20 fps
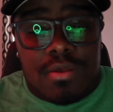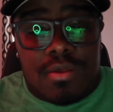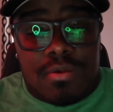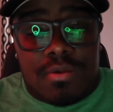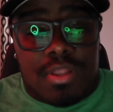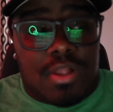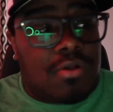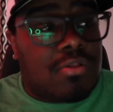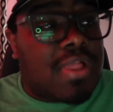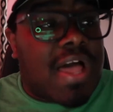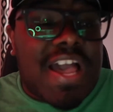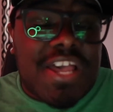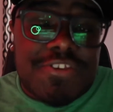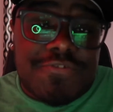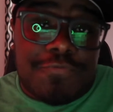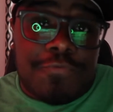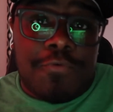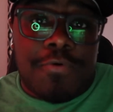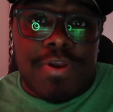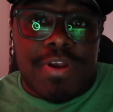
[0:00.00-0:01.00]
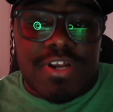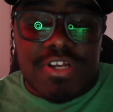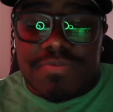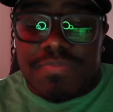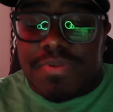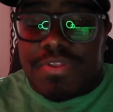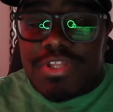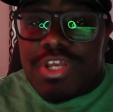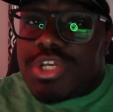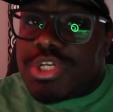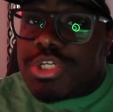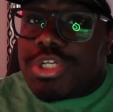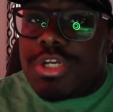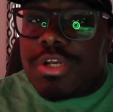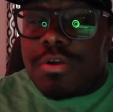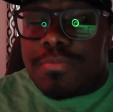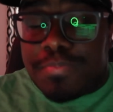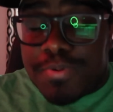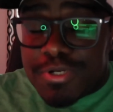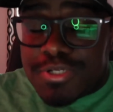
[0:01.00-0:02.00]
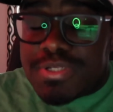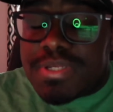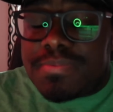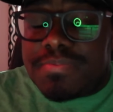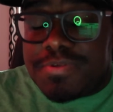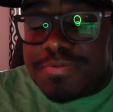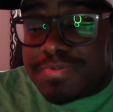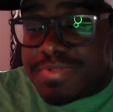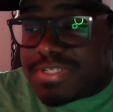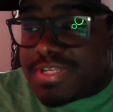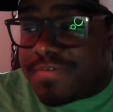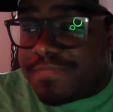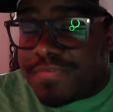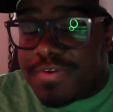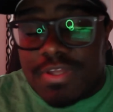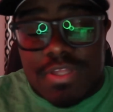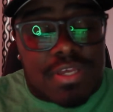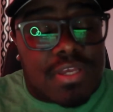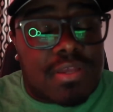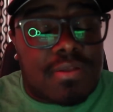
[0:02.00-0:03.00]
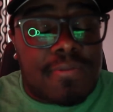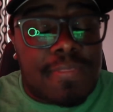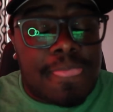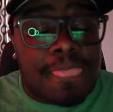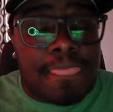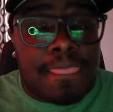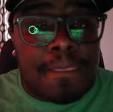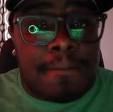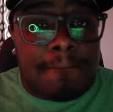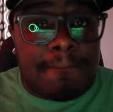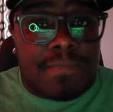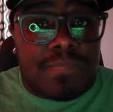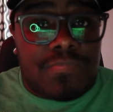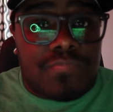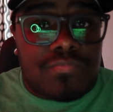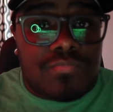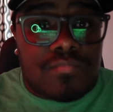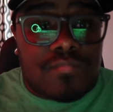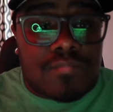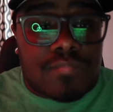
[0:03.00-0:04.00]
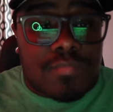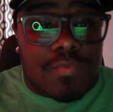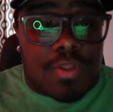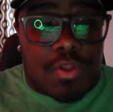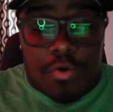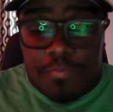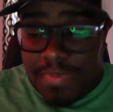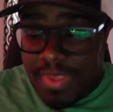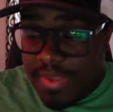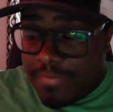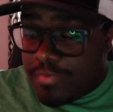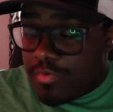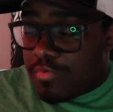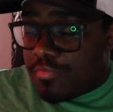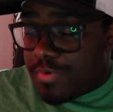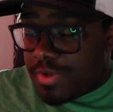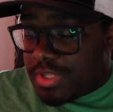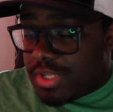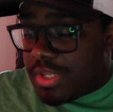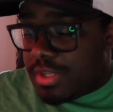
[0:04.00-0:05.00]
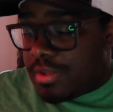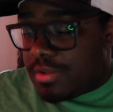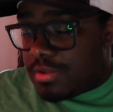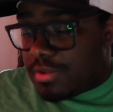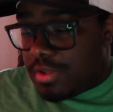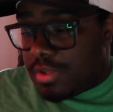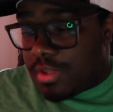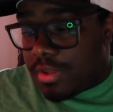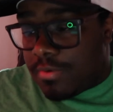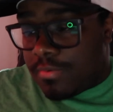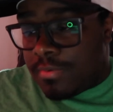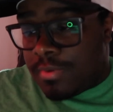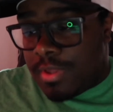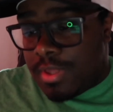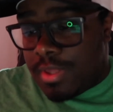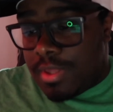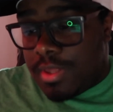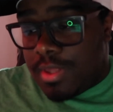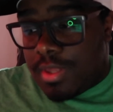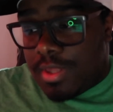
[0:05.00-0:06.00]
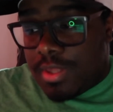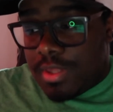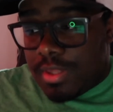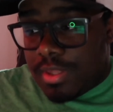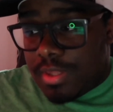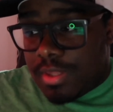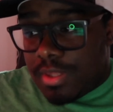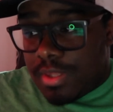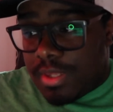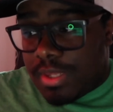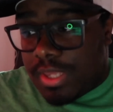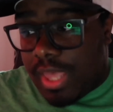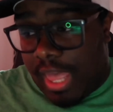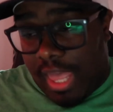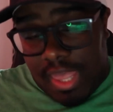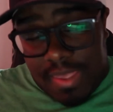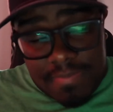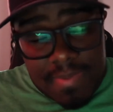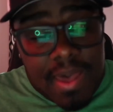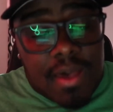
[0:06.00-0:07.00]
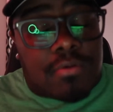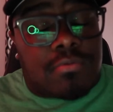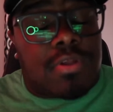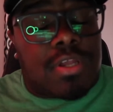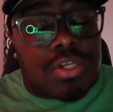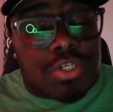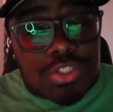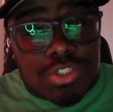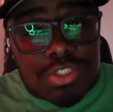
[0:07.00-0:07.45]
You know, last 4 years, but this year specifically, you know, people really, you know, came out and